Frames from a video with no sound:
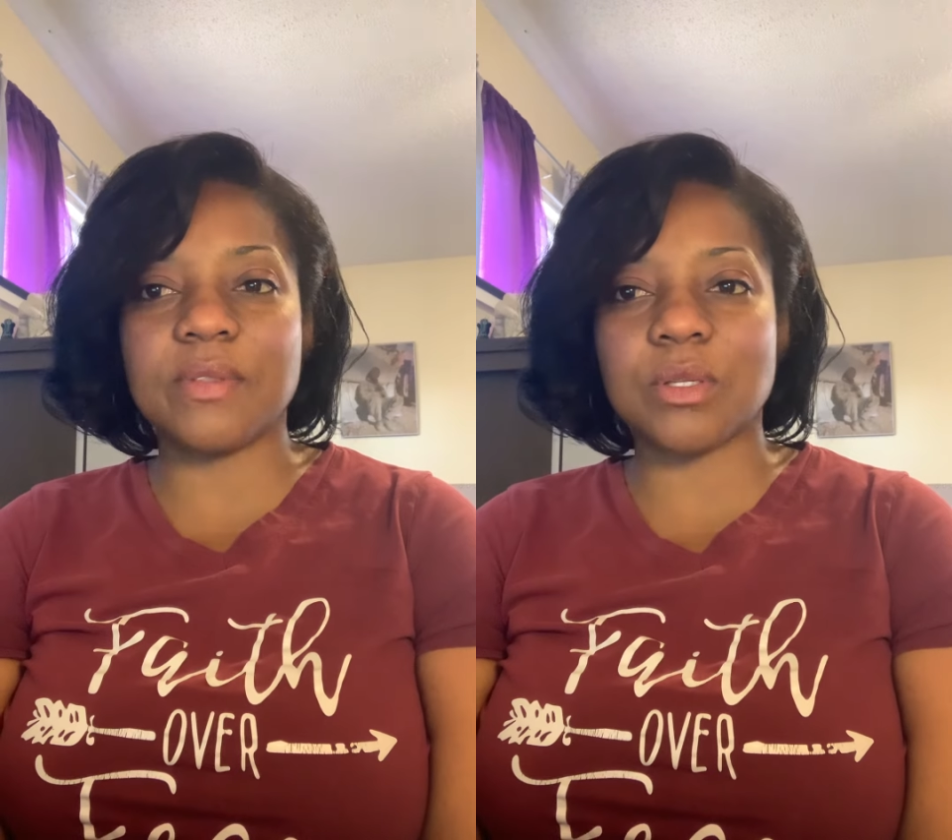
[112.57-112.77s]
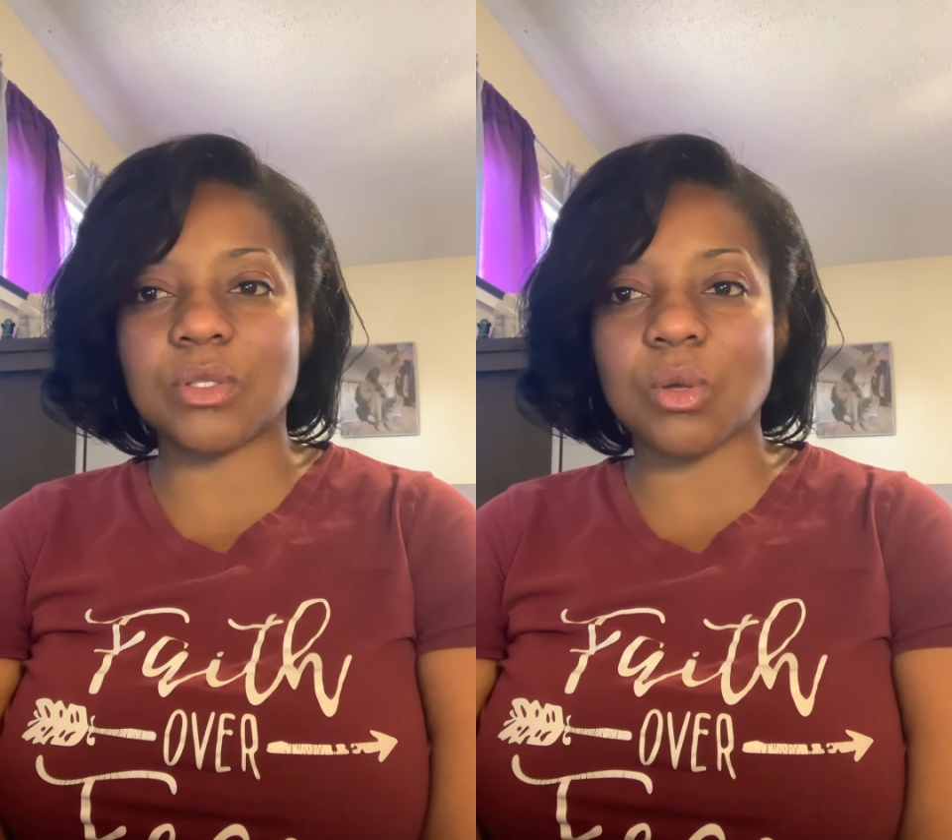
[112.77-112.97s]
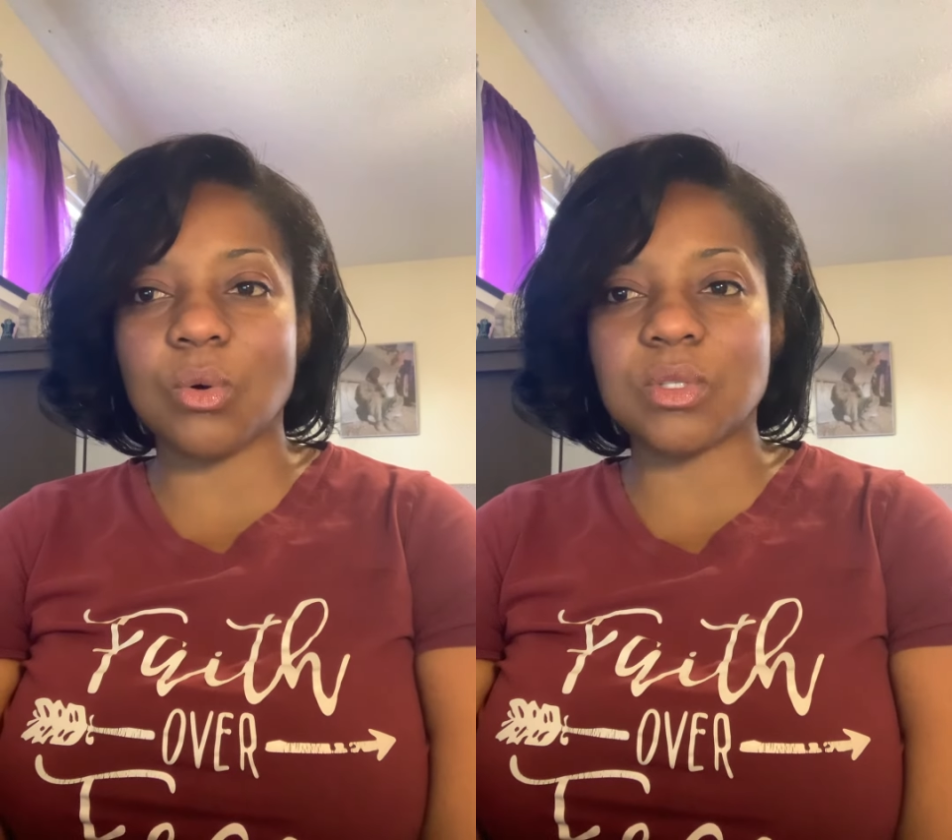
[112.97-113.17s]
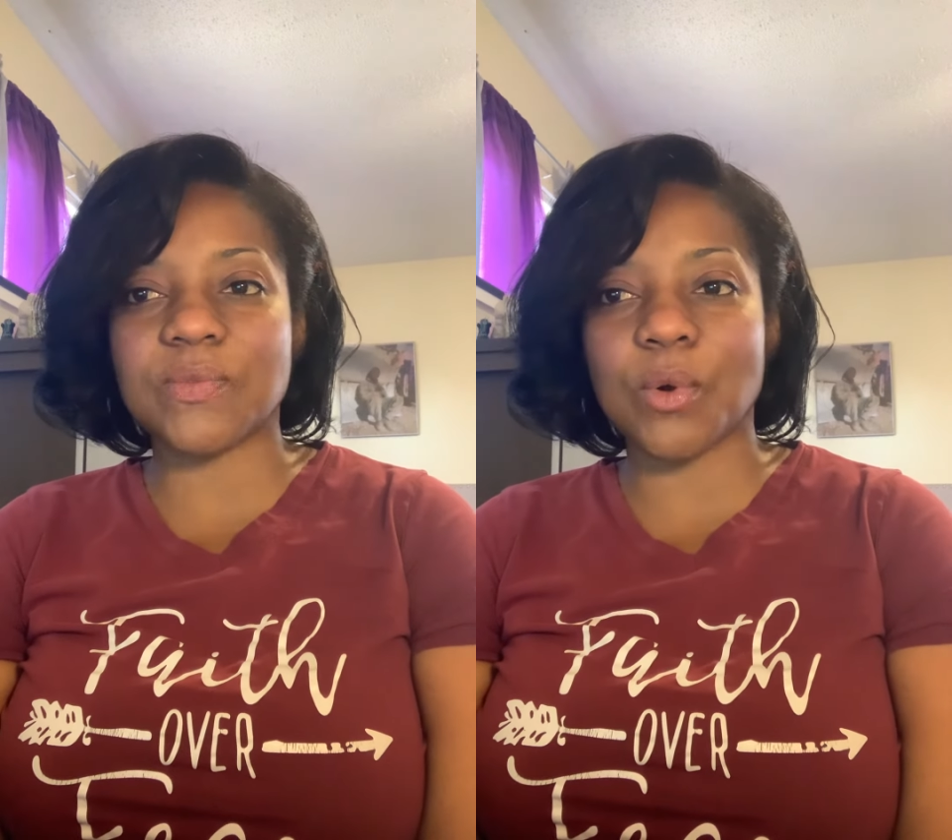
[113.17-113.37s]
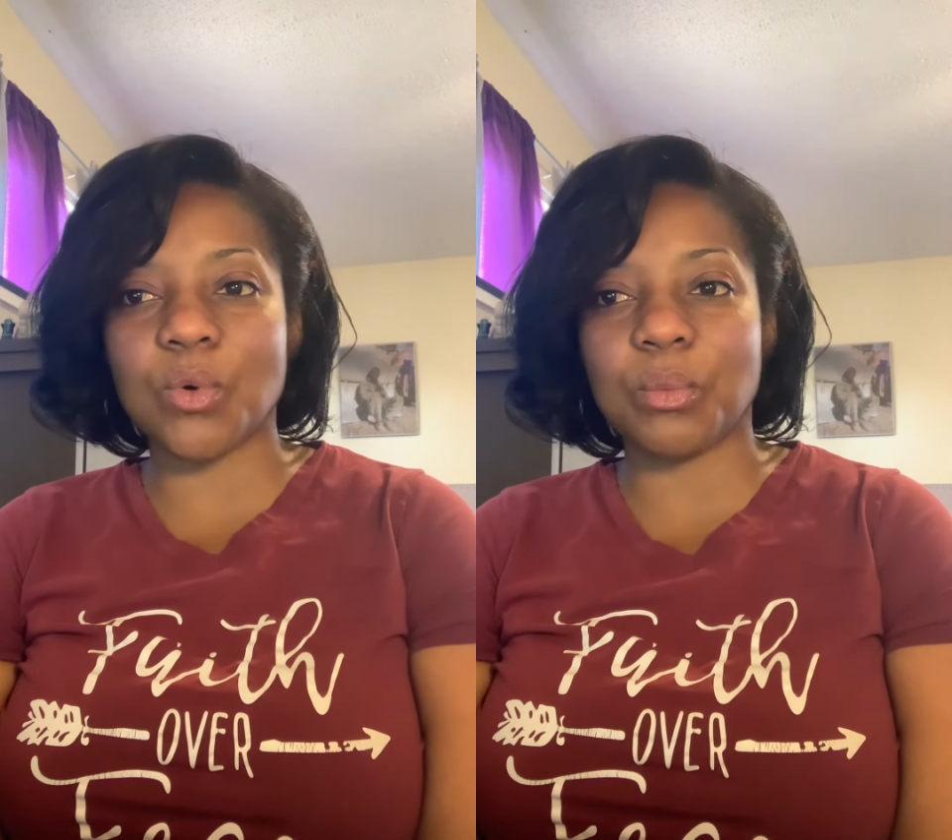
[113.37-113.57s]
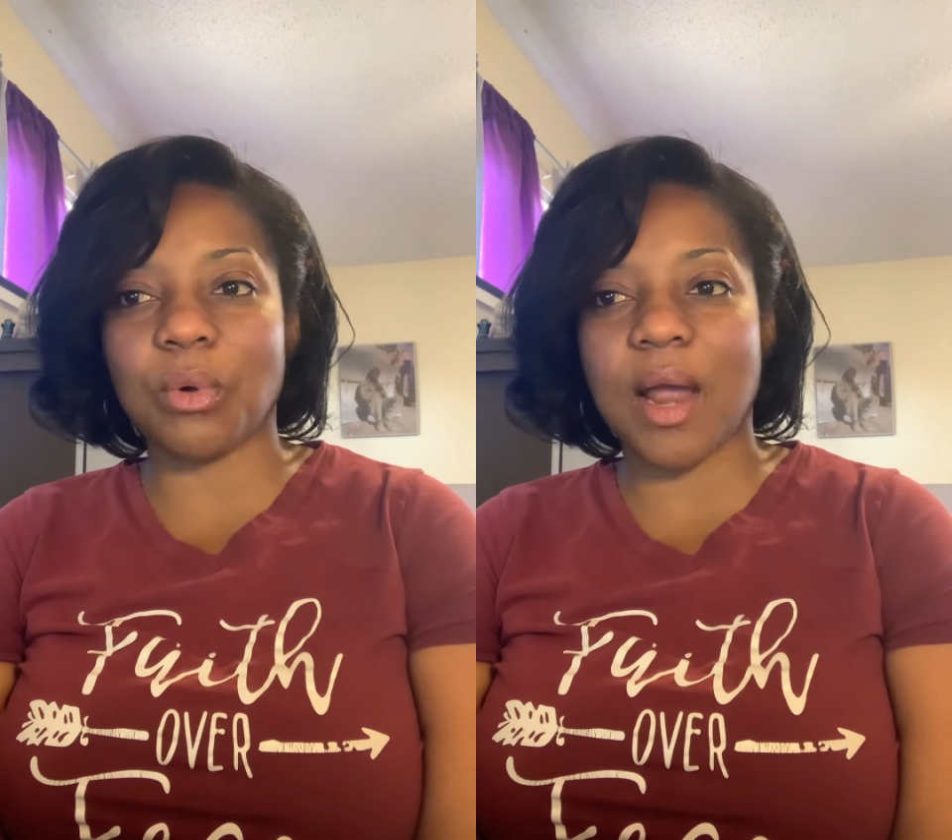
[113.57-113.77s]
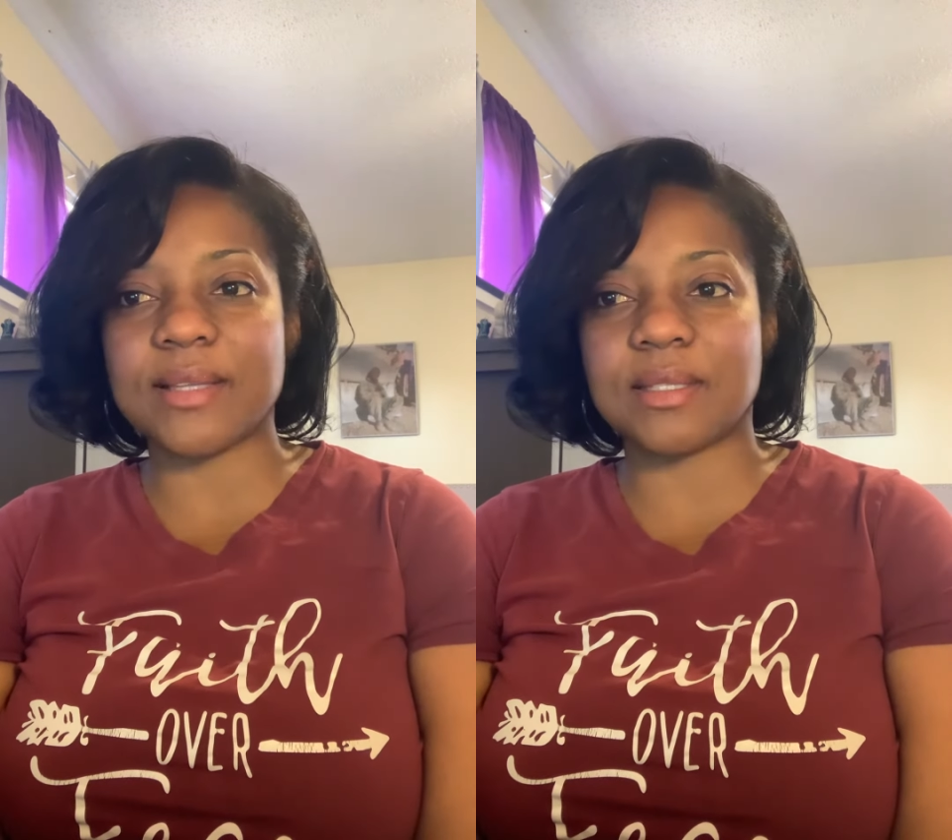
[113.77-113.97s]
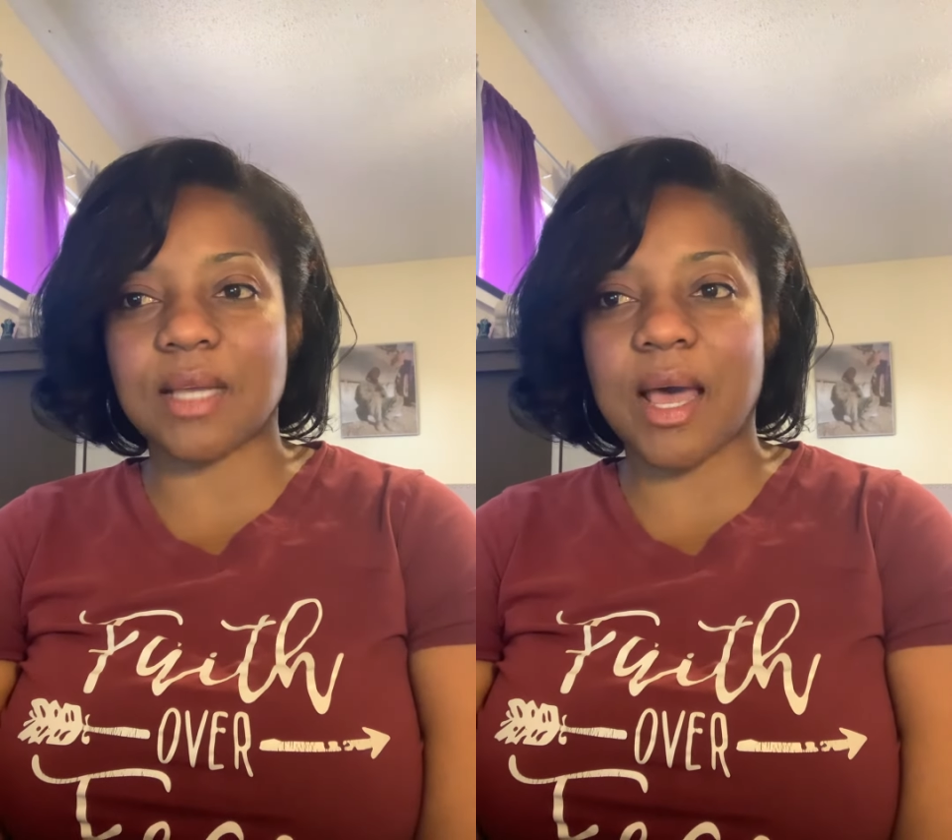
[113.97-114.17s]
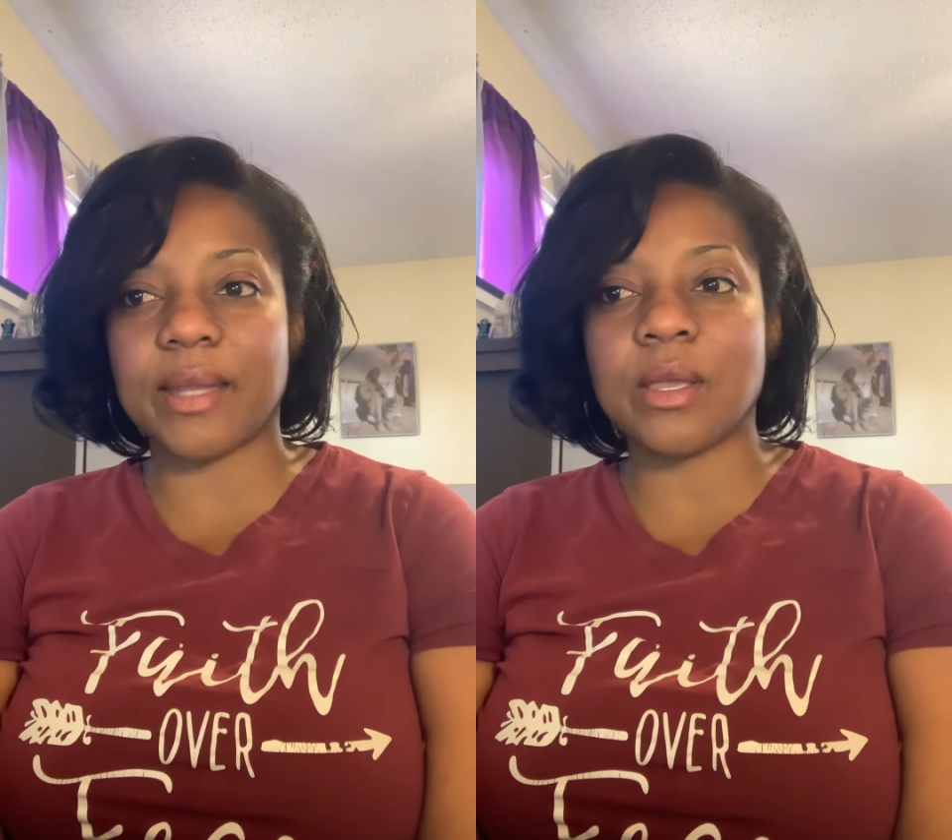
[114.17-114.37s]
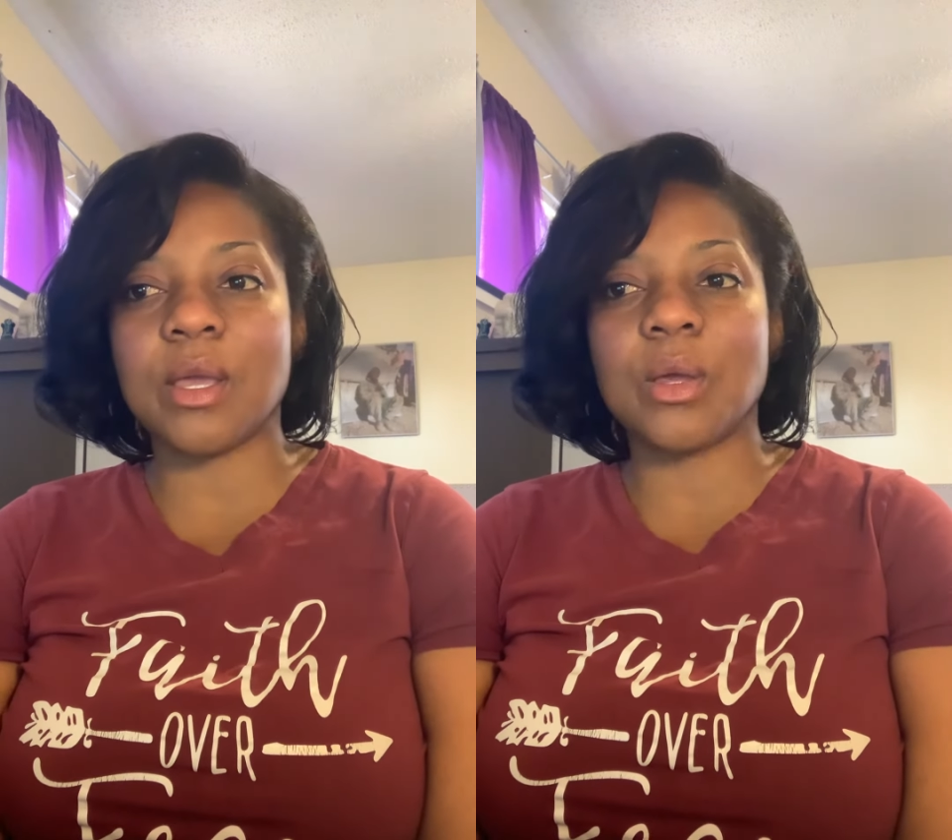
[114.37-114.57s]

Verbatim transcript: the souls for whom Christ died,